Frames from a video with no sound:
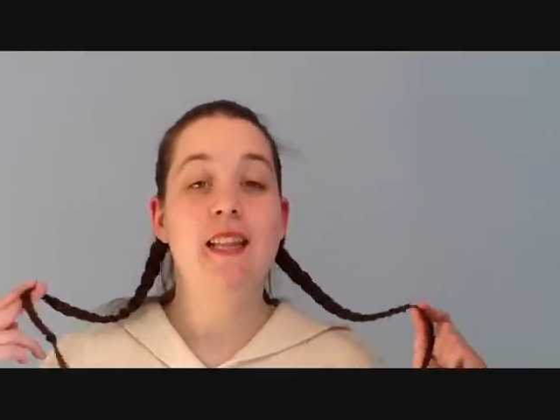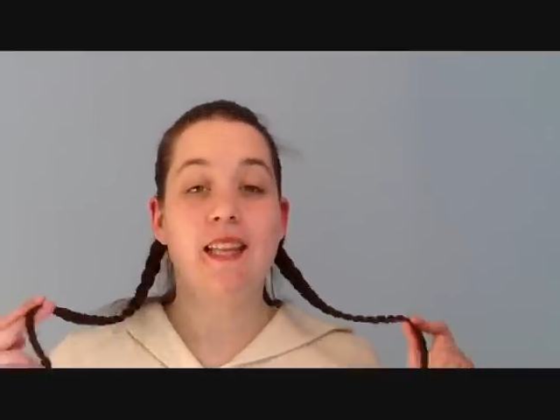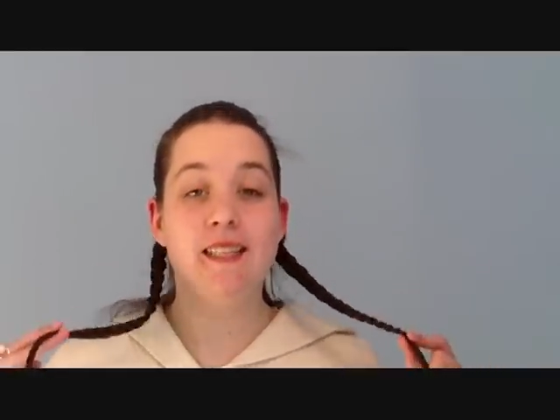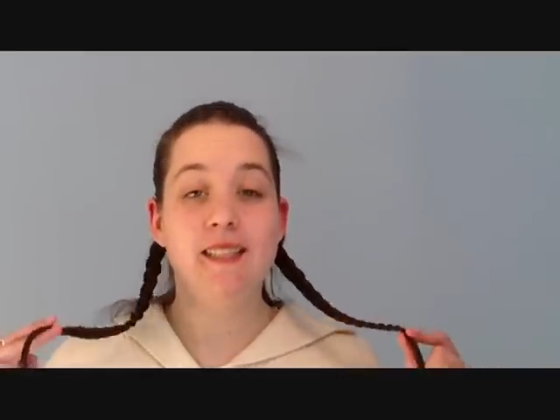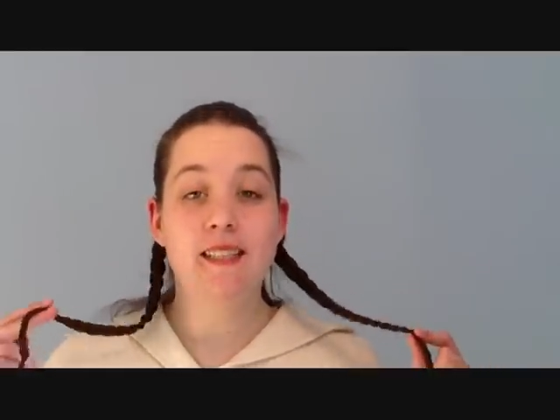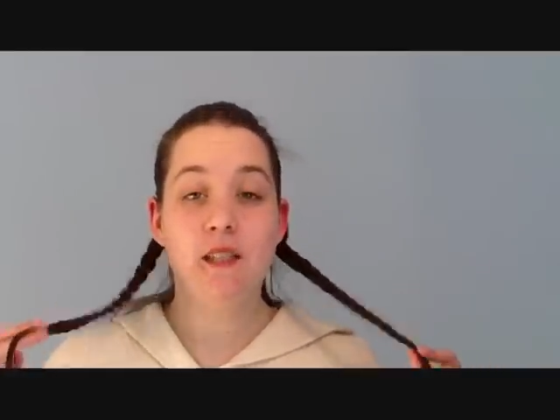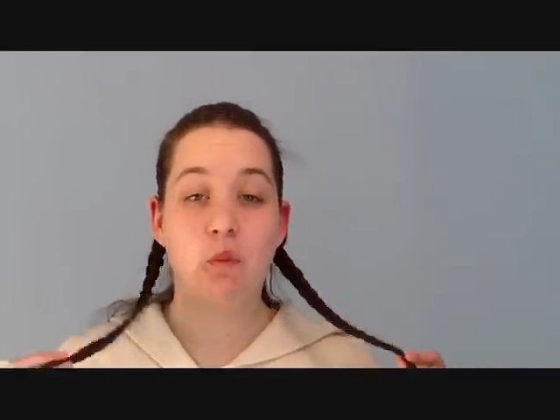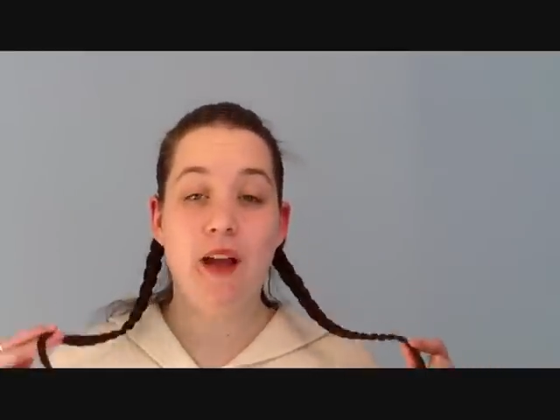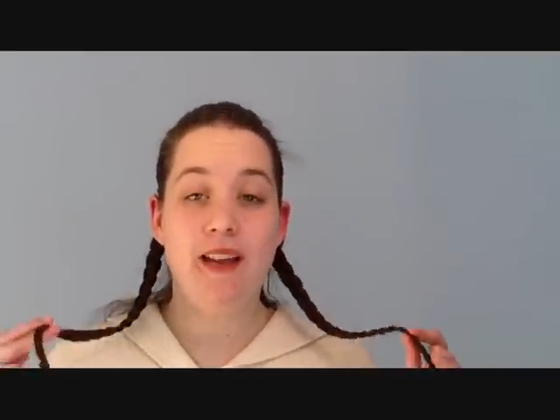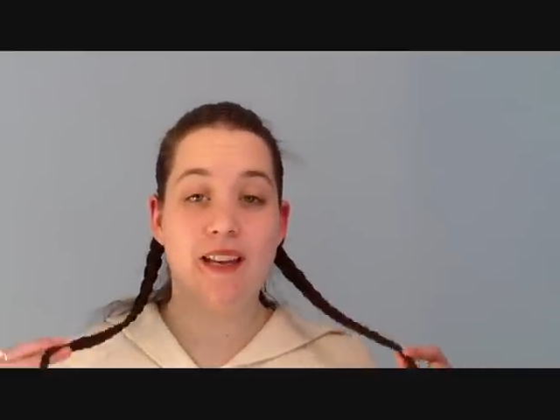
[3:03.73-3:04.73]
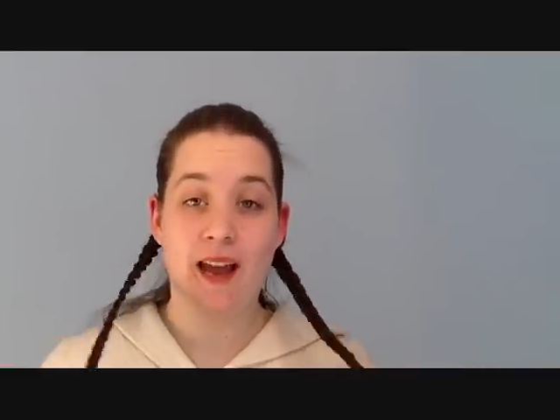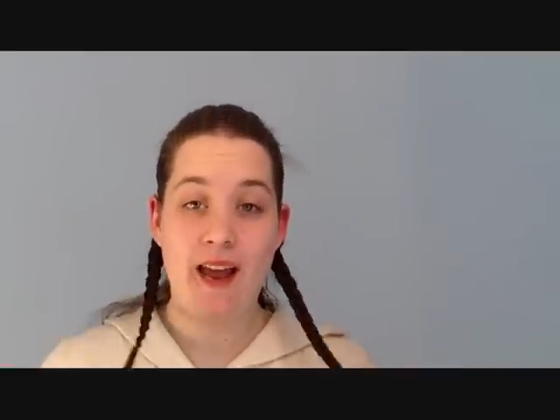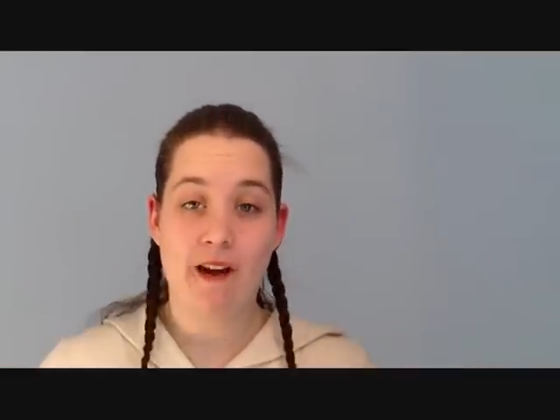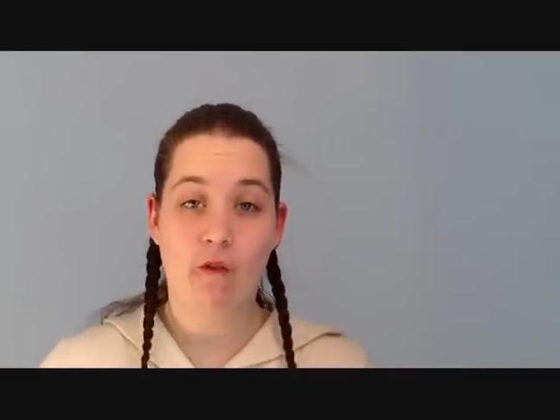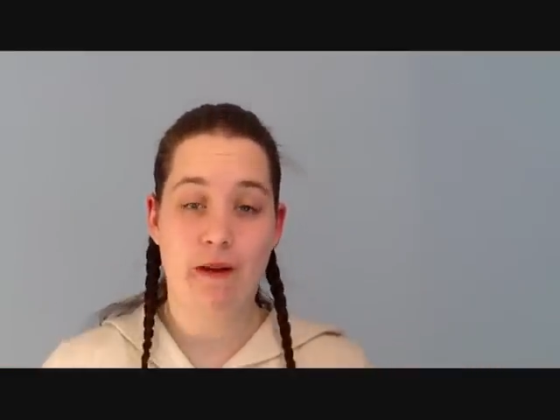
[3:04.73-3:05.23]
this is where your
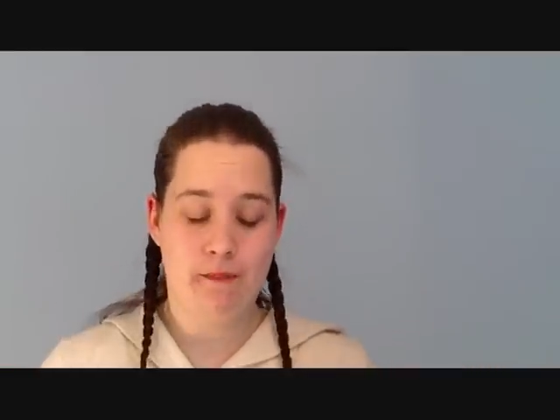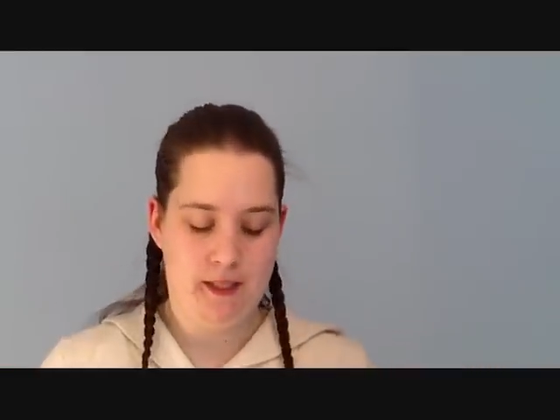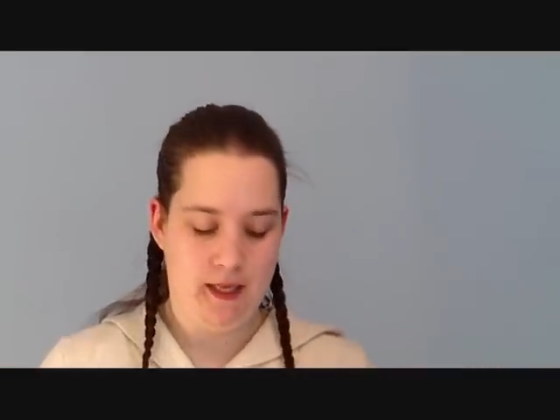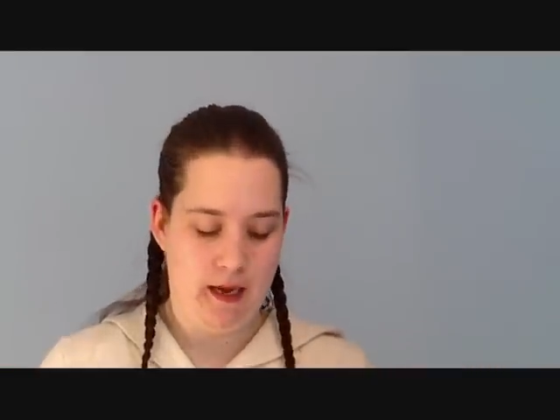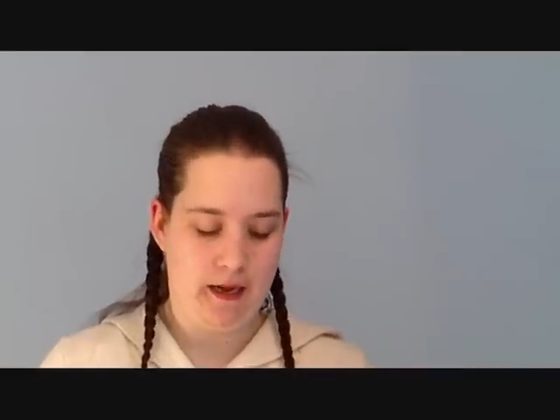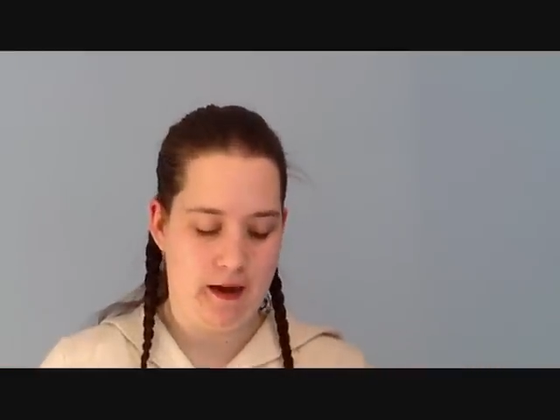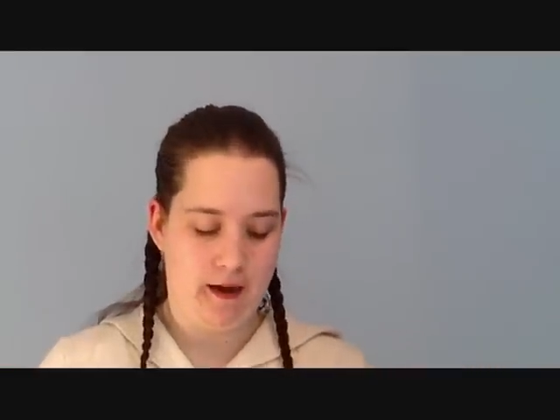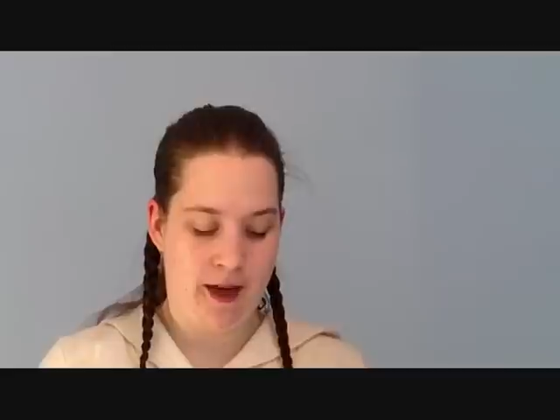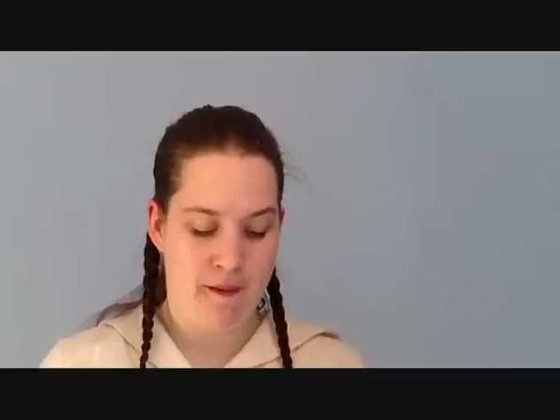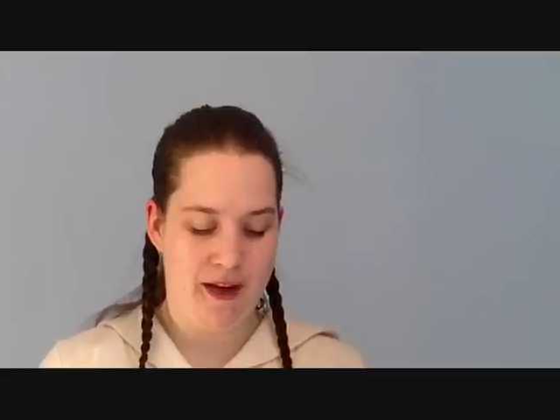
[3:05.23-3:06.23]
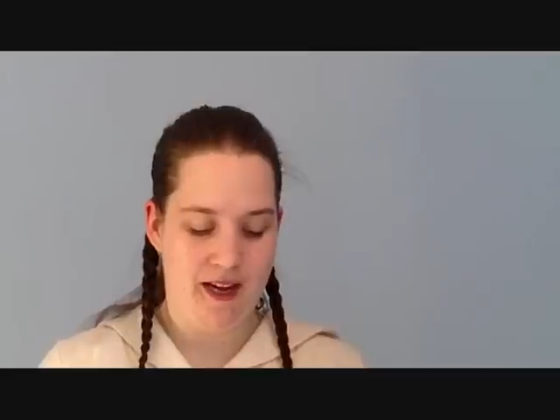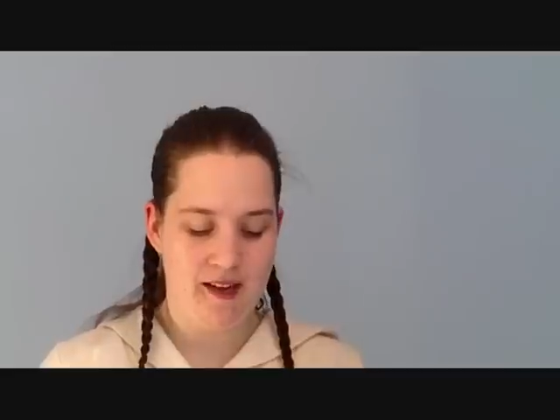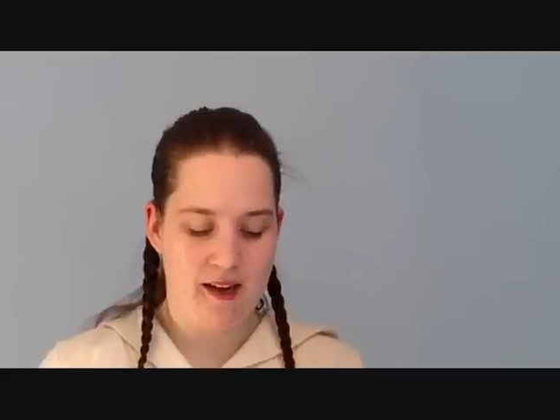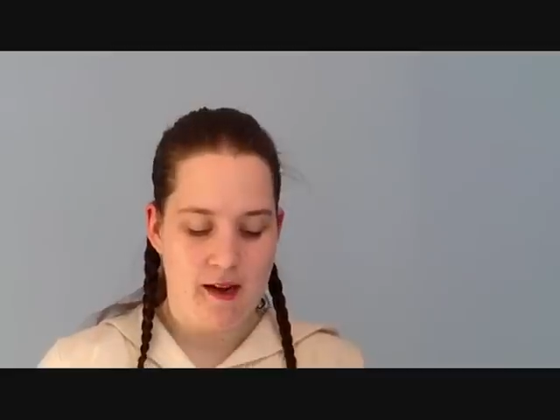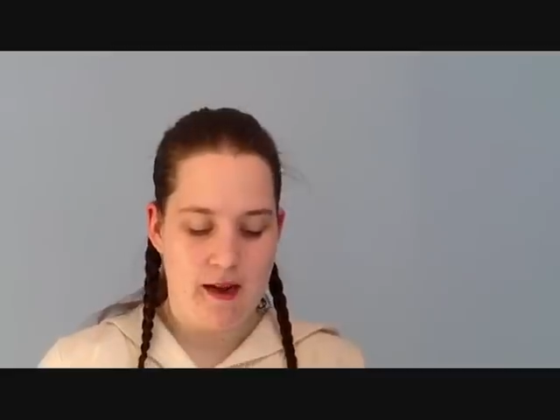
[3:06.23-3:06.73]
hair grips are going to come in.